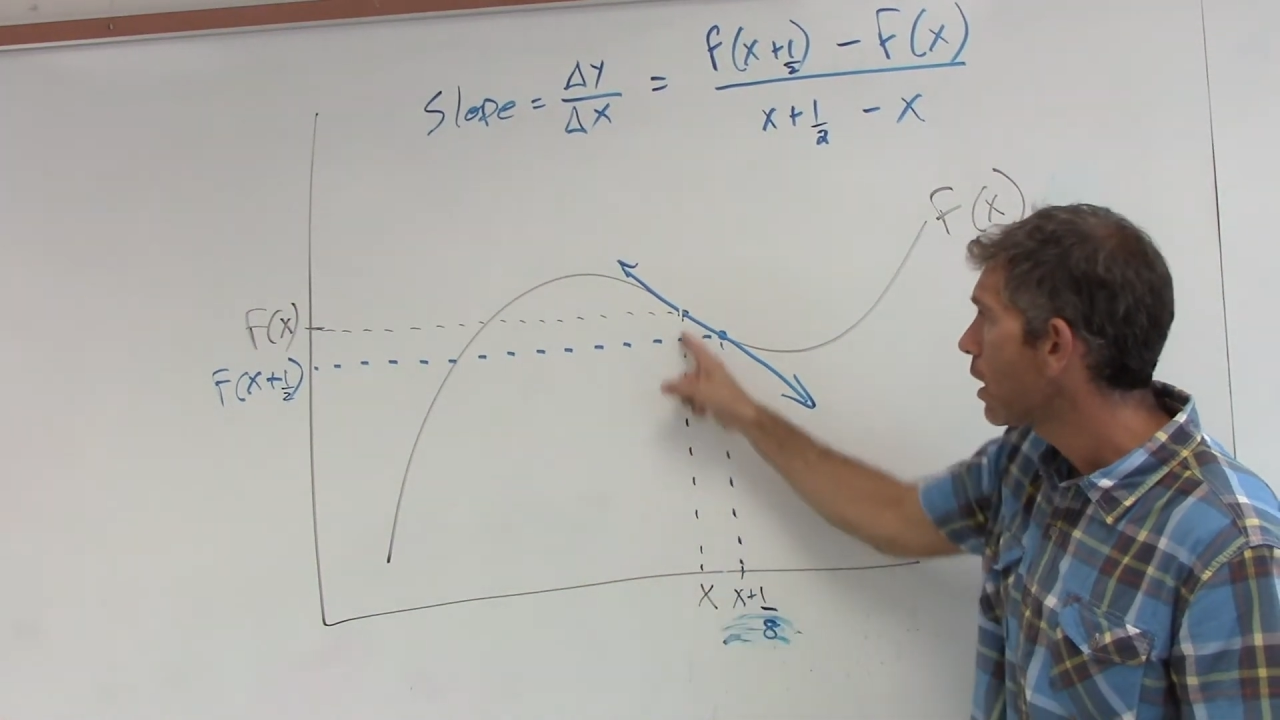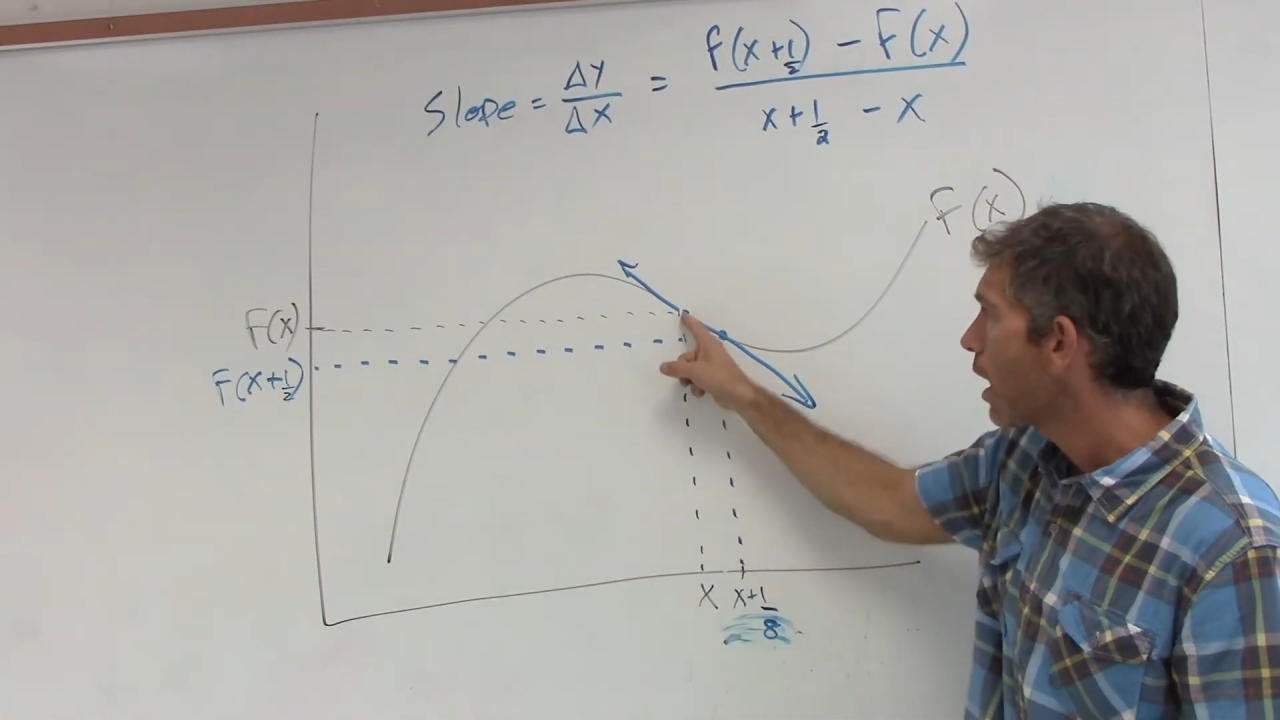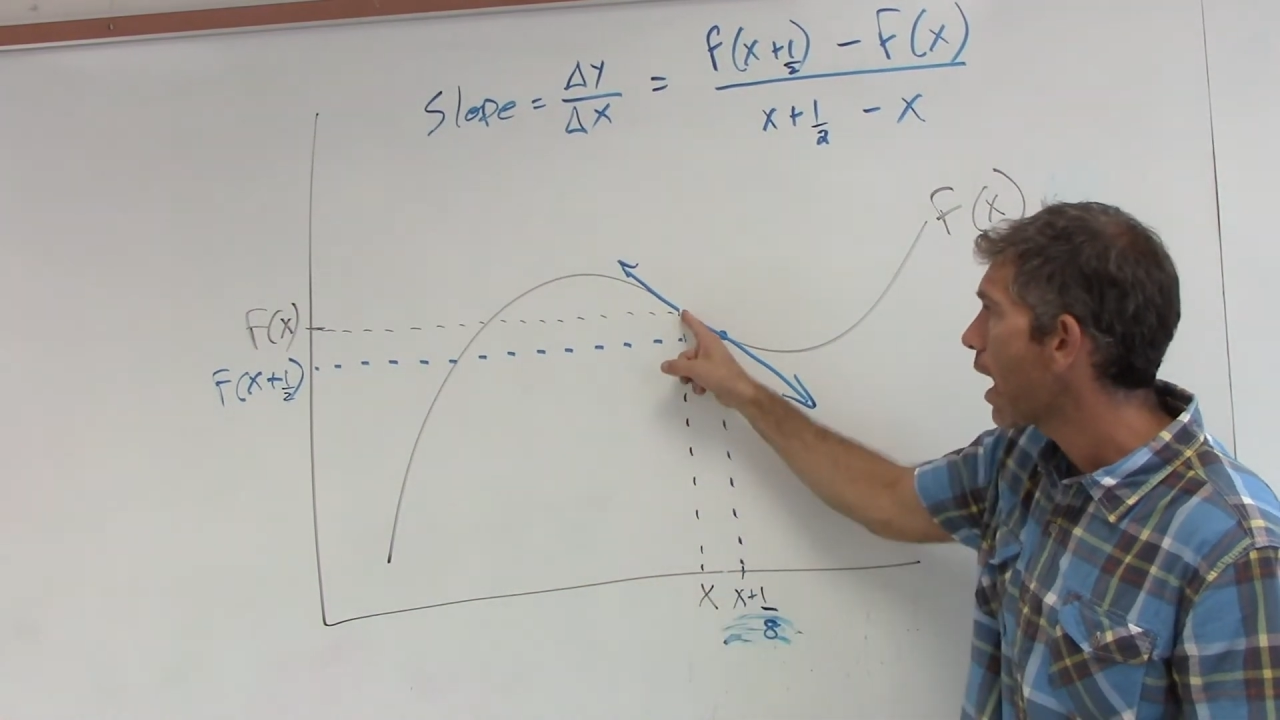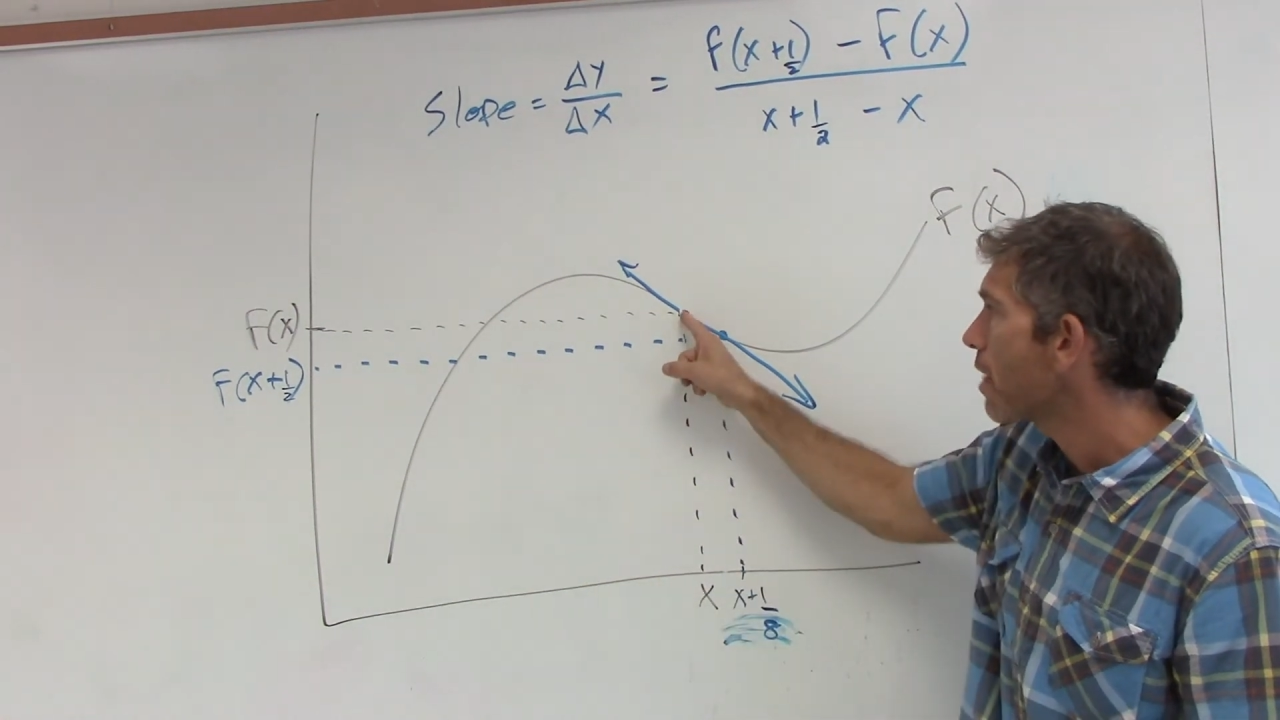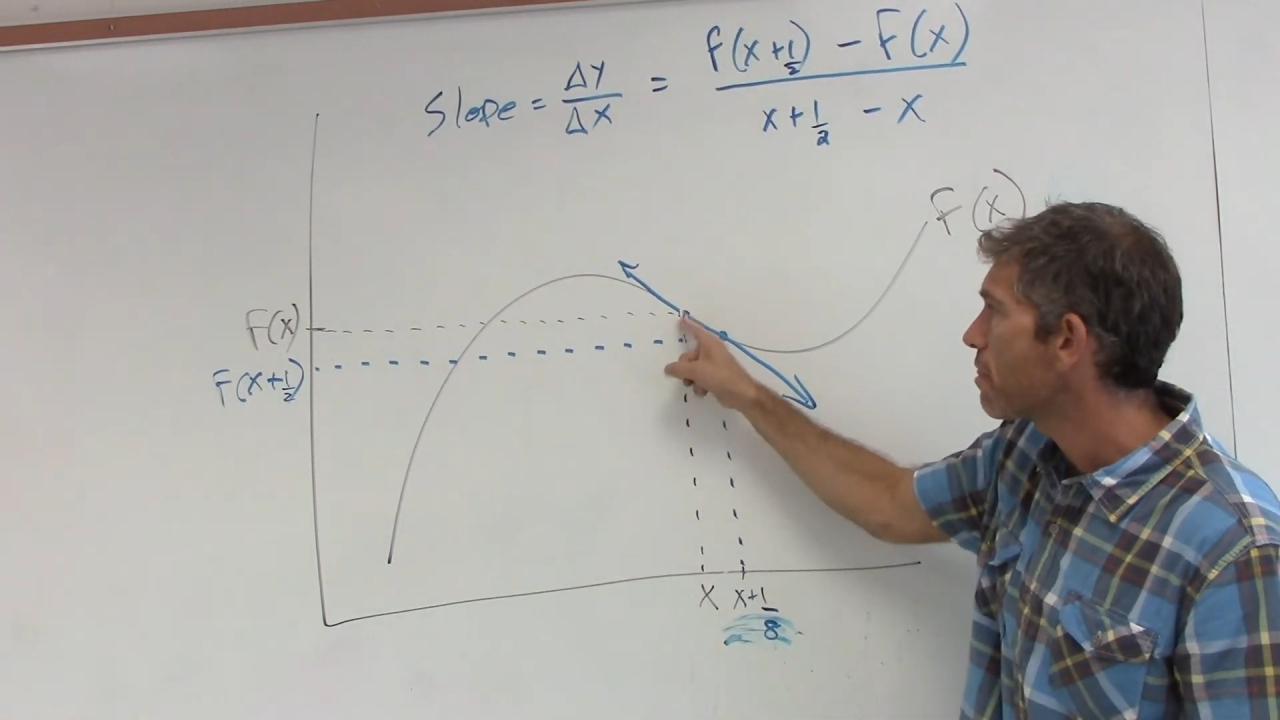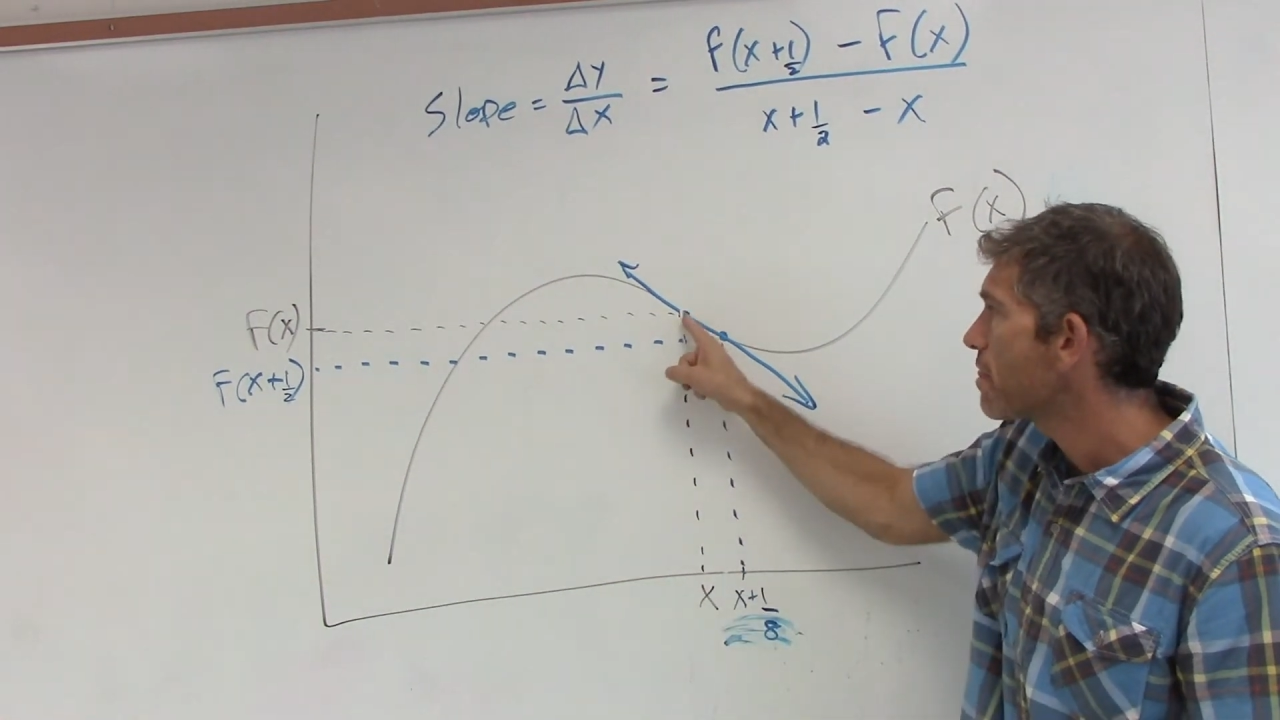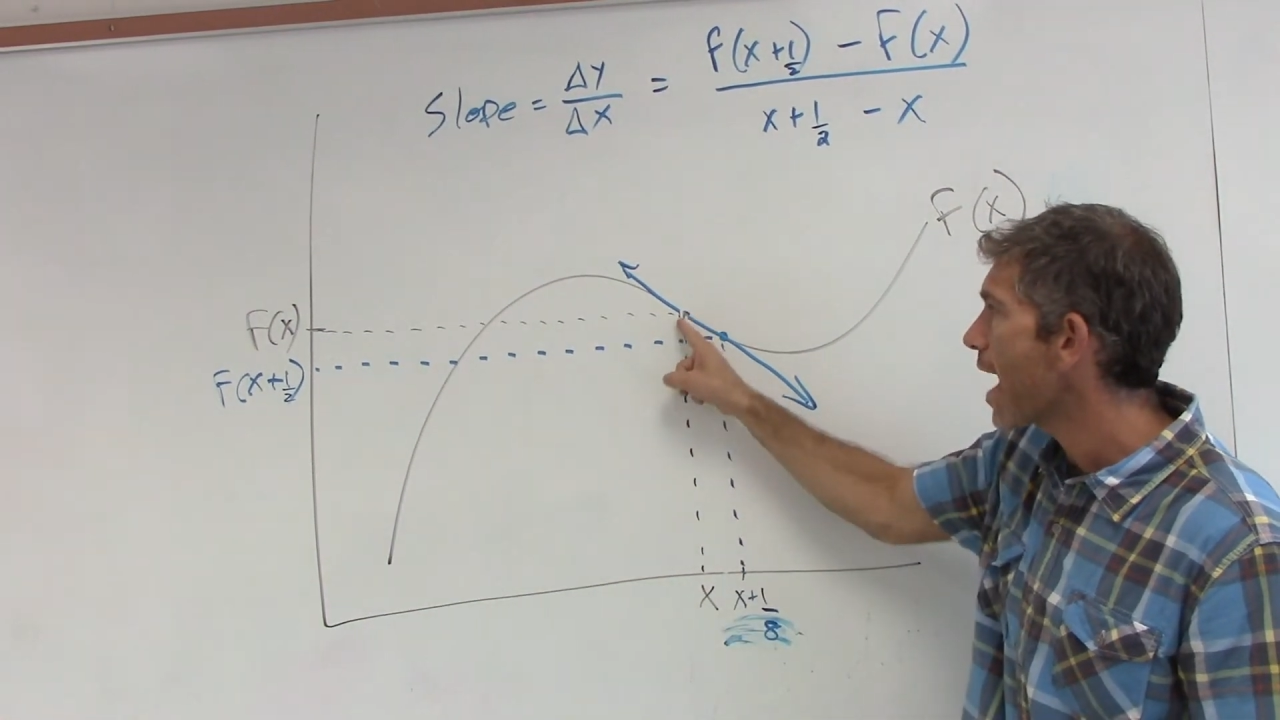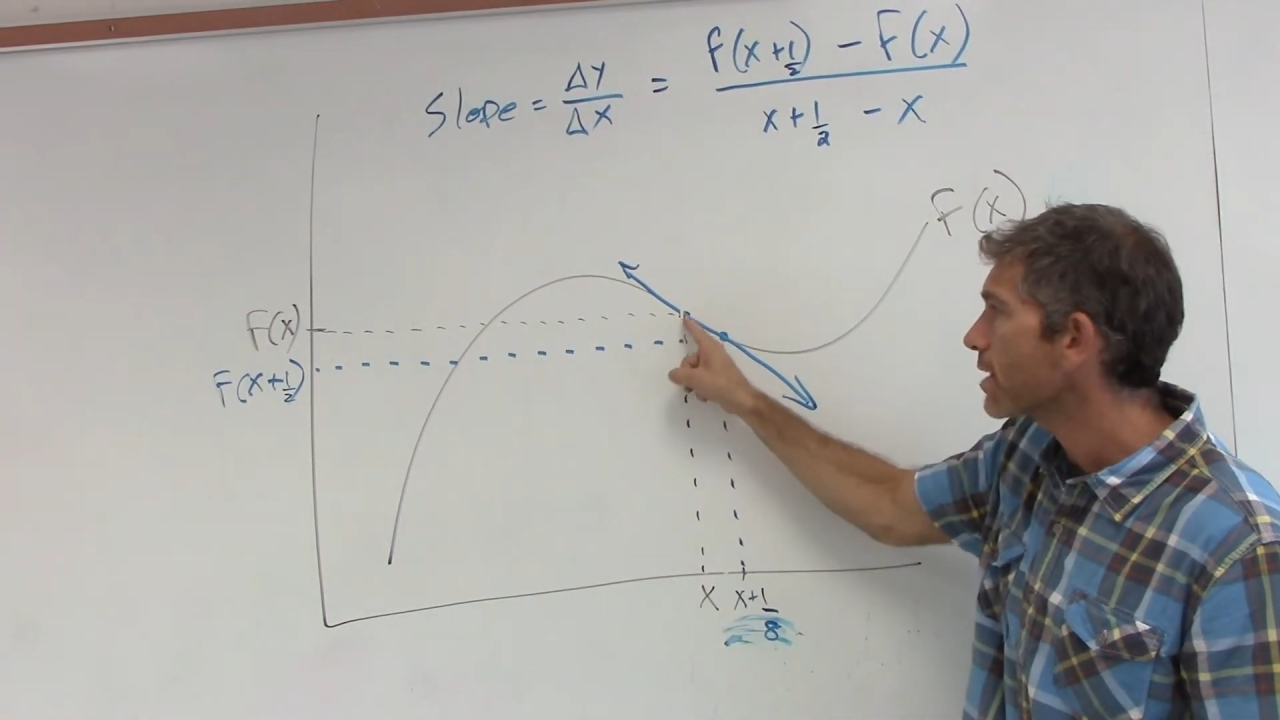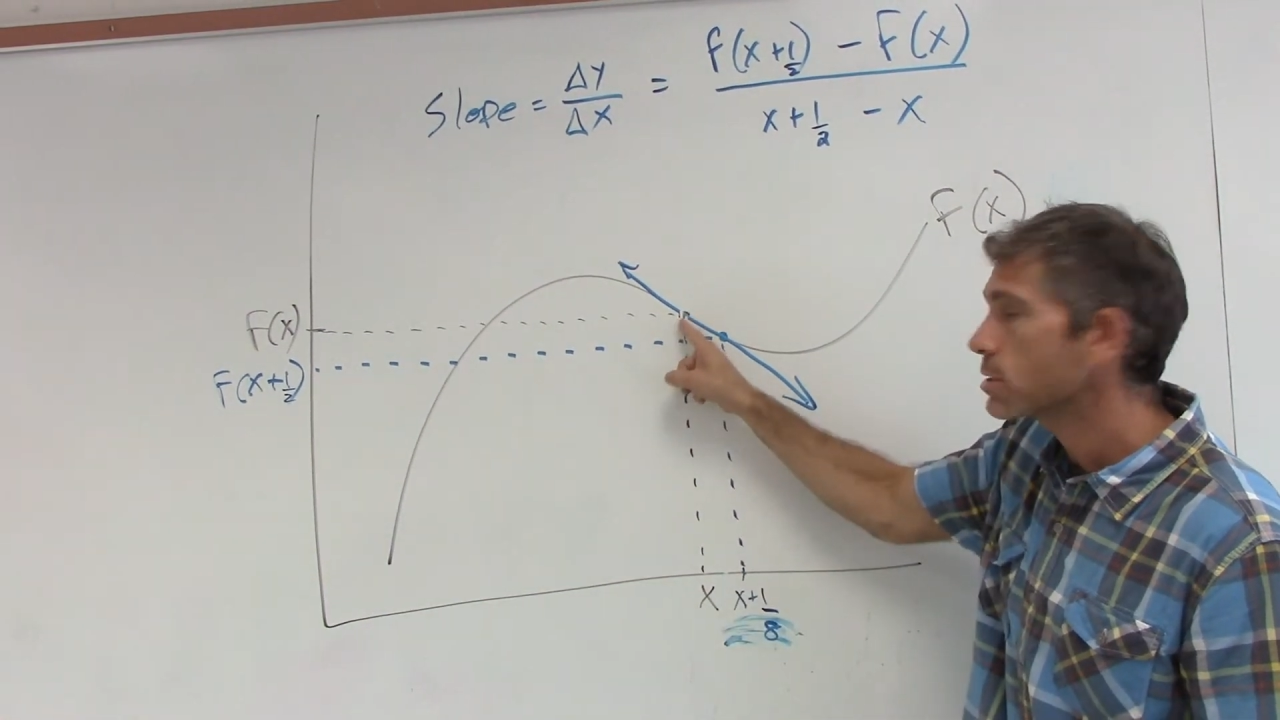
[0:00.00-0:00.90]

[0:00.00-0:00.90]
at that